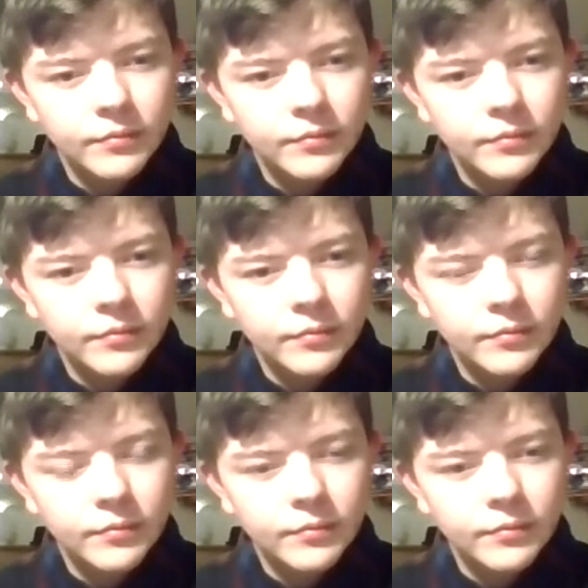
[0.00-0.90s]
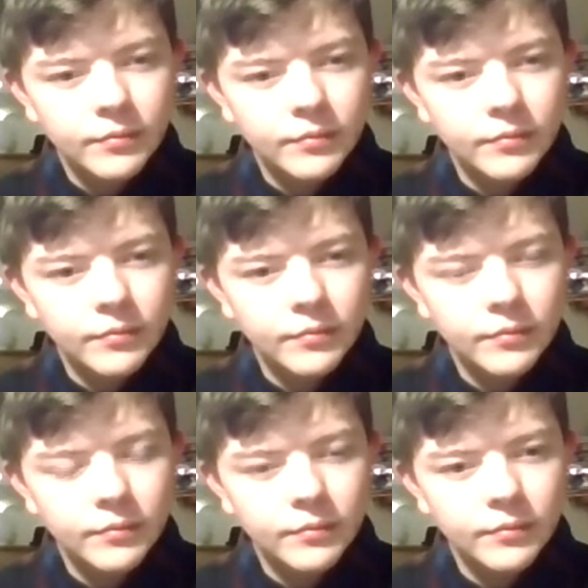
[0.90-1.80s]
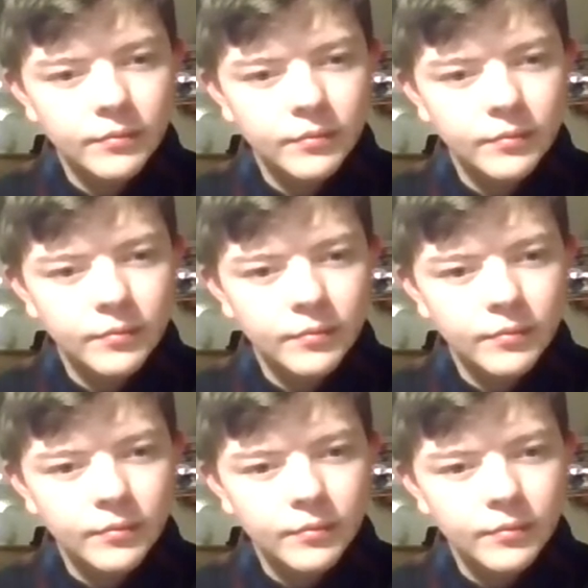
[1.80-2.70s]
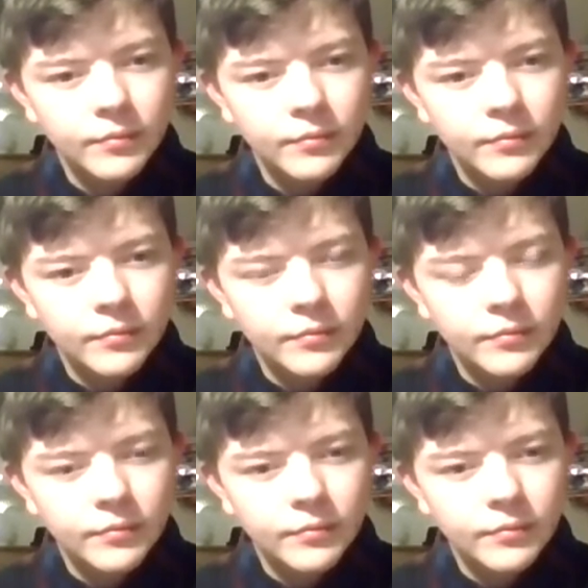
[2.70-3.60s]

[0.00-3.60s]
(not speaking)